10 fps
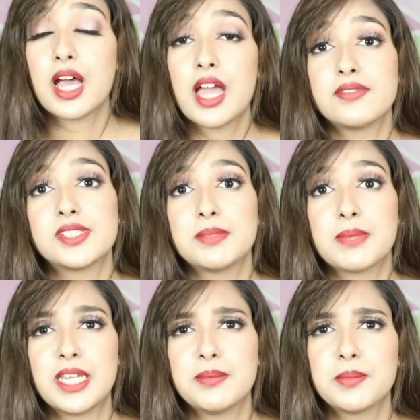I have seen
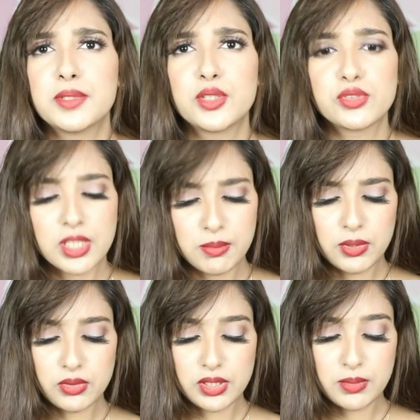many people using
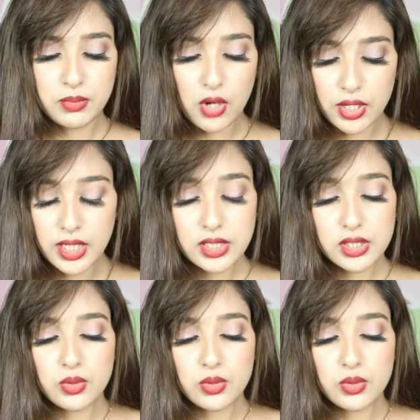Musin products,